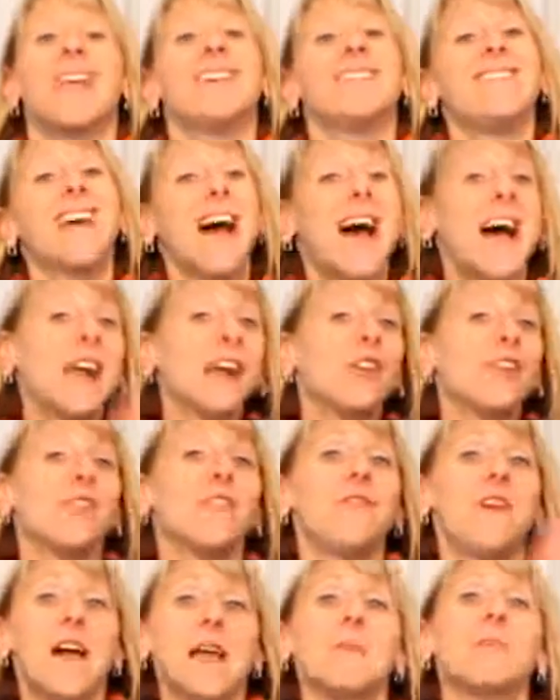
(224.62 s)
The higher
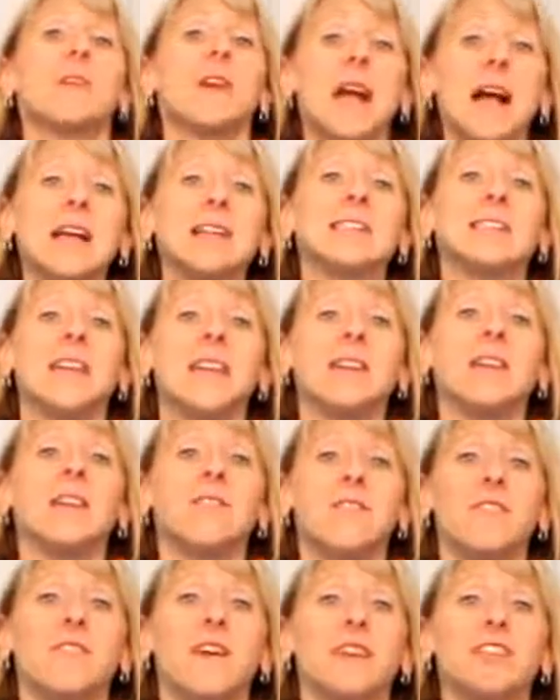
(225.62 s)
the fiber content
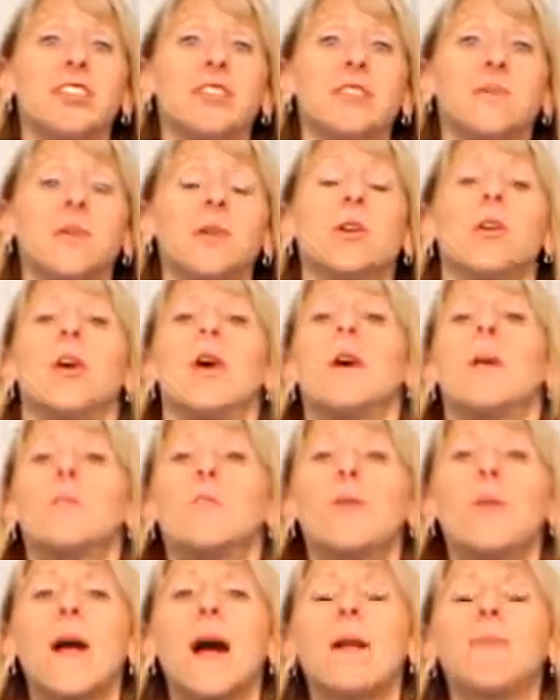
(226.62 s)
of the vegetable,
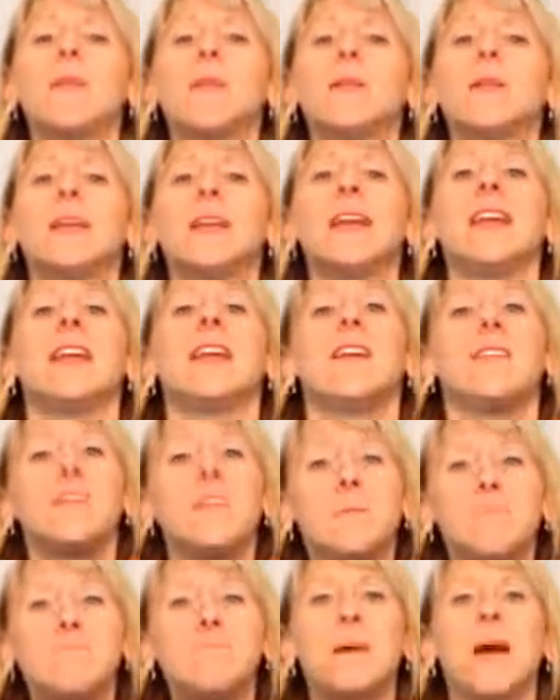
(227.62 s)
probably
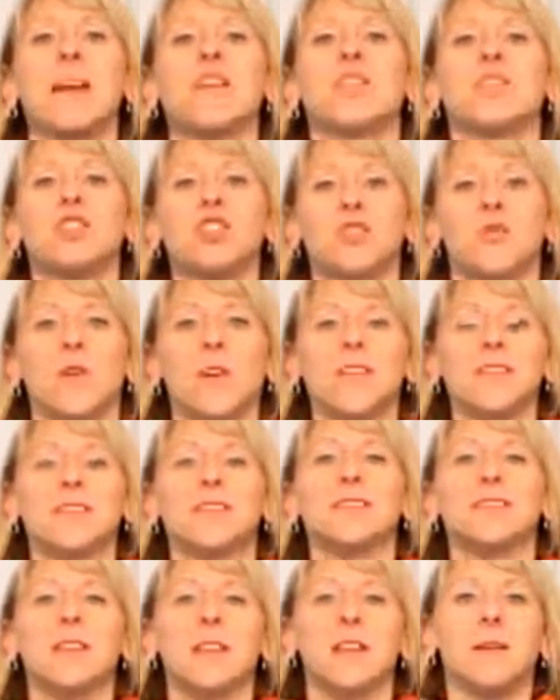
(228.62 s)
the better choice
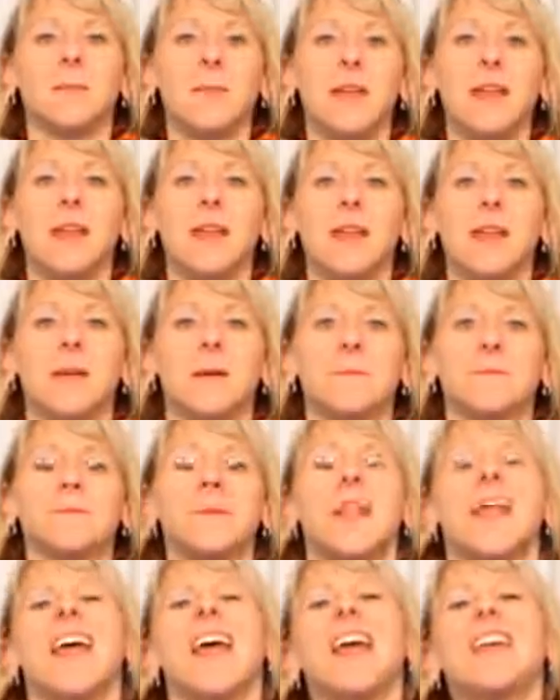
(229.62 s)
it's going to be.
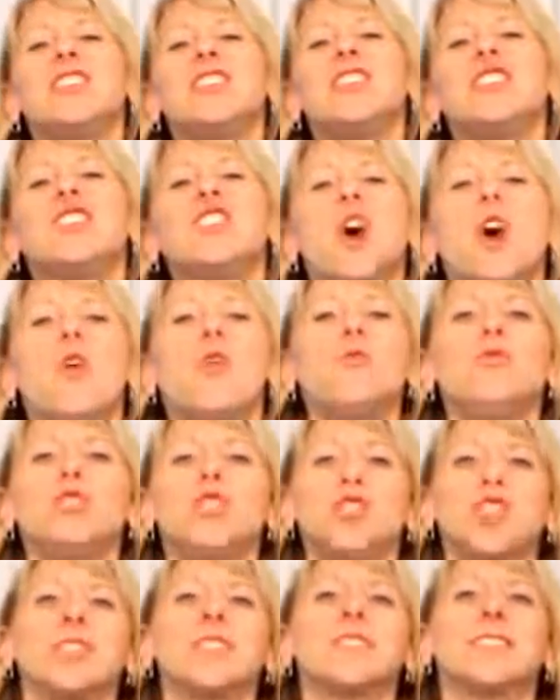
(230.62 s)
And don't
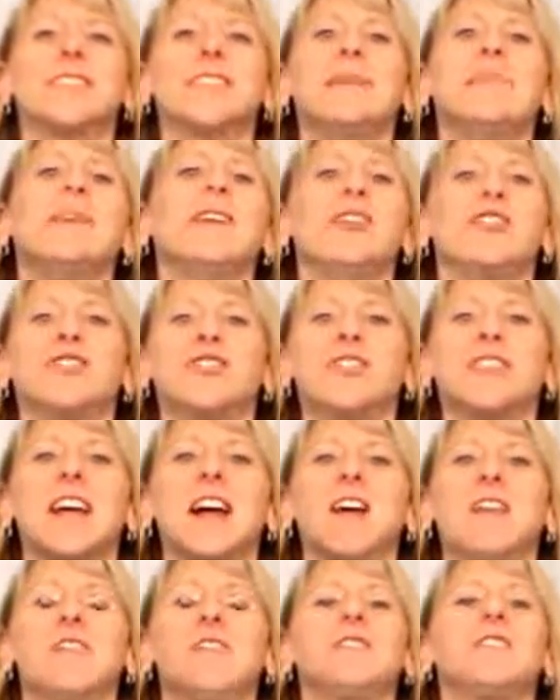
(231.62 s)
just limit
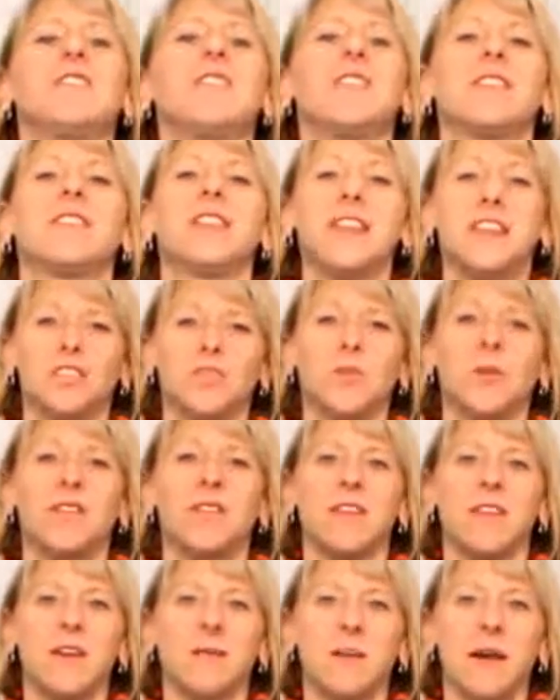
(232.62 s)
yourself to the things we
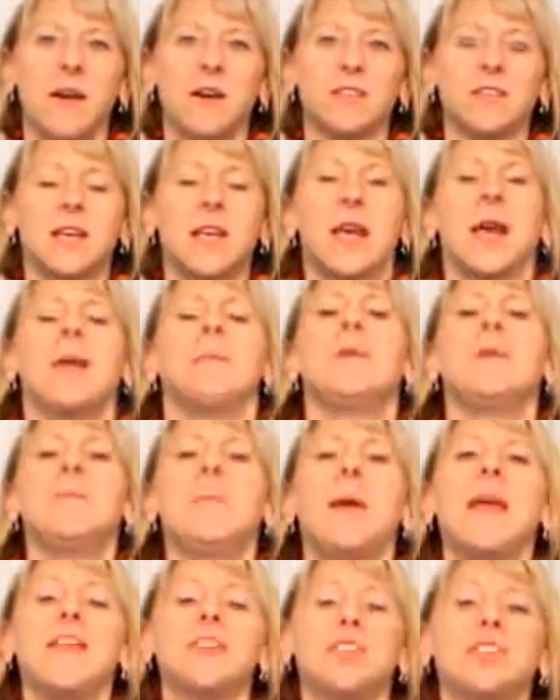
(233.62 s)
think about. I mean,
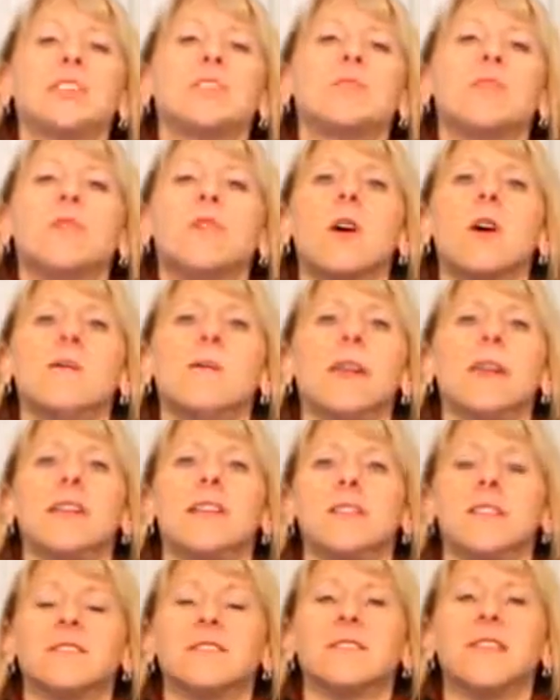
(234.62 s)
patients will come in
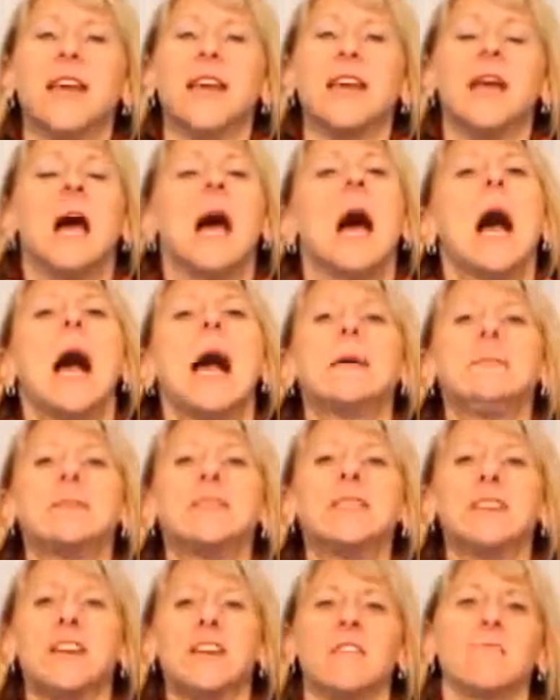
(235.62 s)
and they'll say, I'm
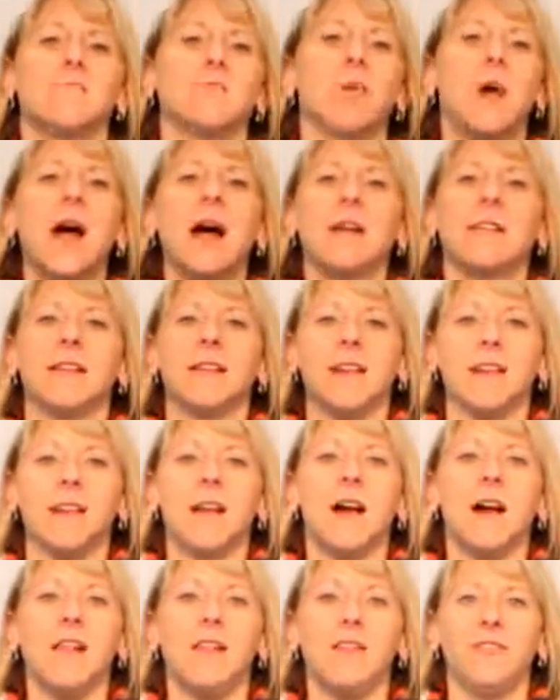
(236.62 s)
sick of broccoli and
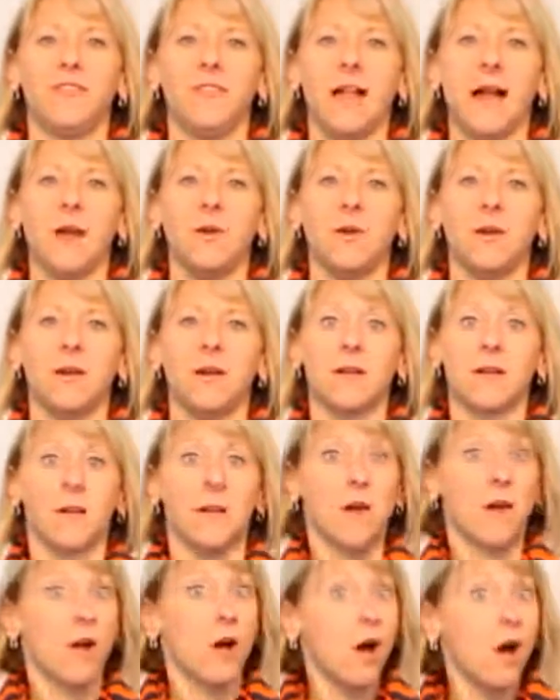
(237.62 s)
cauliflower.
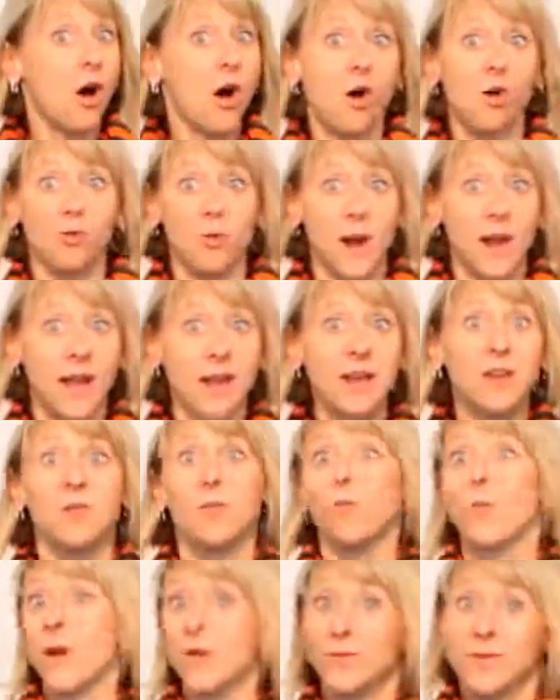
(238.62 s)
All
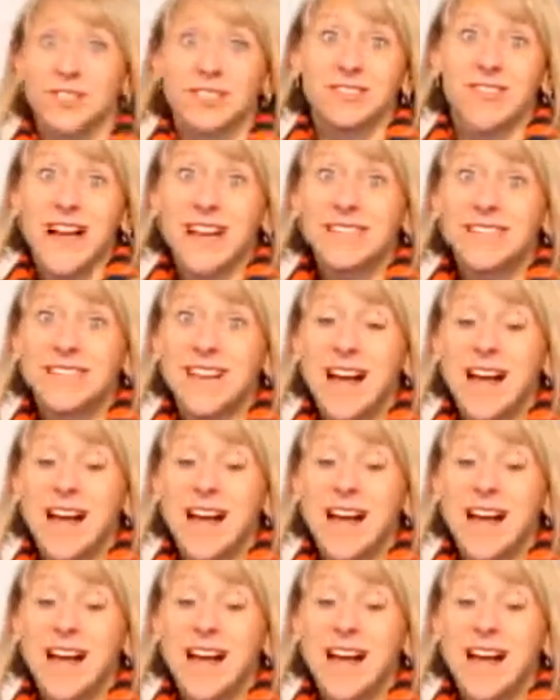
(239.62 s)
right, when was the last